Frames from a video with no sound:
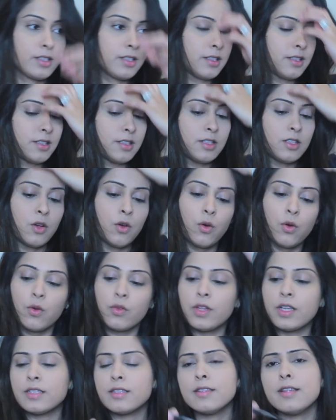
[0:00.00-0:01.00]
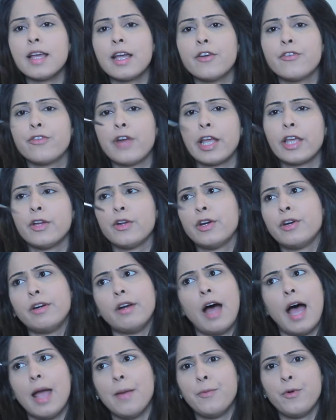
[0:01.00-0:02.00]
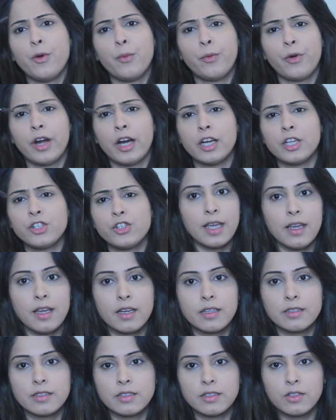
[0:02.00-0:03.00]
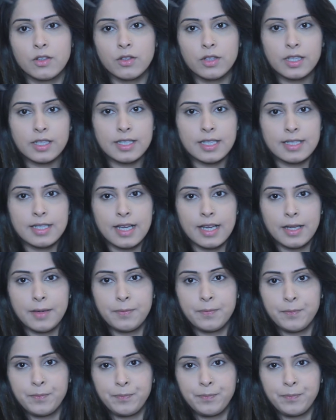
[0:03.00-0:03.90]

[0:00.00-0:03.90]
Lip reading: So this is like a regular eyebrow brush. So this is it.